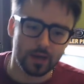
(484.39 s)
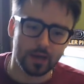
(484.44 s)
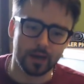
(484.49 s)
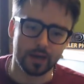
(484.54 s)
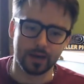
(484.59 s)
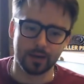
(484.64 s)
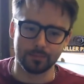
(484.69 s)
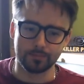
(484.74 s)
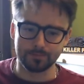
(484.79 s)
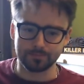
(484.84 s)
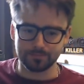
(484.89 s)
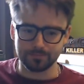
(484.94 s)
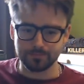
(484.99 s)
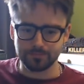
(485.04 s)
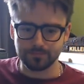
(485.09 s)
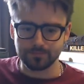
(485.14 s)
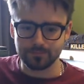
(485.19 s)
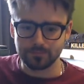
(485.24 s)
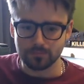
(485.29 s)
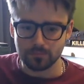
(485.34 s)

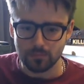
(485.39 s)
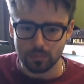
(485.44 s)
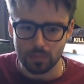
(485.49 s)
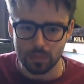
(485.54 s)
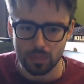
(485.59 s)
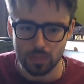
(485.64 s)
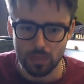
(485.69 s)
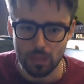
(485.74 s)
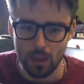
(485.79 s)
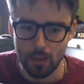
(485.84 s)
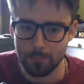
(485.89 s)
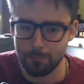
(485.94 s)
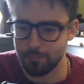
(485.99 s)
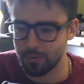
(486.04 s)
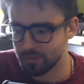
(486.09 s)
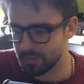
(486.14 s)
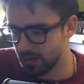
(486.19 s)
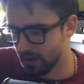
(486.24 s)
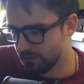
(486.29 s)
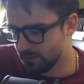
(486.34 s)

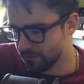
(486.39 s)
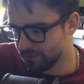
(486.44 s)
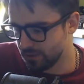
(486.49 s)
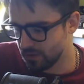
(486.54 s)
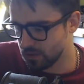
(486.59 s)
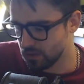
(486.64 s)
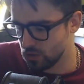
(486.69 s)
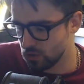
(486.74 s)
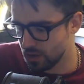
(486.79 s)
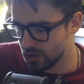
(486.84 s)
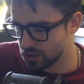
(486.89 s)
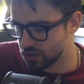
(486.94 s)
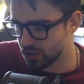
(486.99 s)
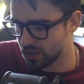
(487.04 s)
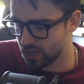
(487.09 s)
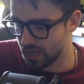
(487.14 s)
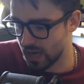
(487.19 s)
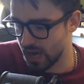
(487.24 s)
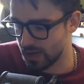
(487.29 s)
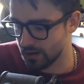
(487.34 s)
But the other thing you actually
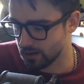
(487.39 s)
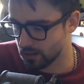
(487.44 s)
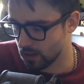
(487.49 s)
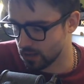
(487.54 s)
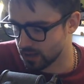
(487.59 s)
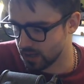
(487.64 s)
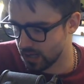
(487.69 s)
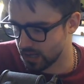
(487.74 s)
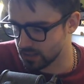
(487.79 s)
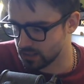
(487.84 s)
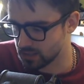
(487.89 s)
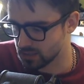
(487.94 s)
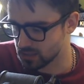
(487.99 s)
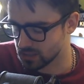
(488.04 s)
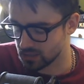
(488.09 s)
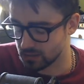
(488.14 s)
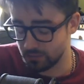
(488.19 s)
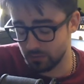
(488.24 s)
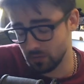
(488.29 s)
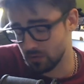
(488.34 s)
get in a lot of cases
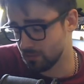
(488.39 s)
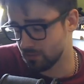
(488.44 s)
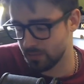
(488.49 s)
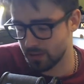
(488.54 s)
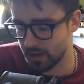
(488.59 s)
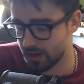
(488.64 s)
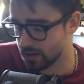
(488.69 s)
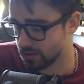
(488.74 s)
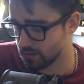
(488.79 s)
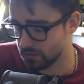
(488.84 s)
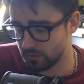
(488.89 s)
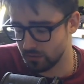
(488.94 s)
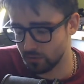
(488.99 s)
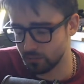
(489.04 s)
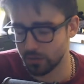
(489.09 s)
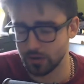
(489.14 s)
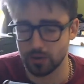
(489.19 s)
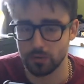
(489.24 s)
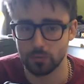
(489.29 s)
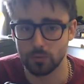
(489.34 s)
is if you compare it to
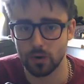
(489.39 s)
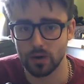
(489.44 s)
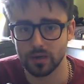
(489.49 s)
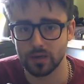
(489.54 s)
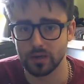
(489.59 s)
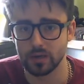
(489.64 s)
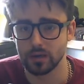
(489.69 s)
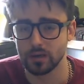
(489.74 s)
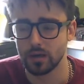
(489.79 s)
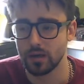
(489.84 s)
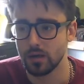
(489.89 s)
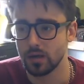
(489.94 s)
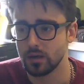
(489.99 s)
when you're working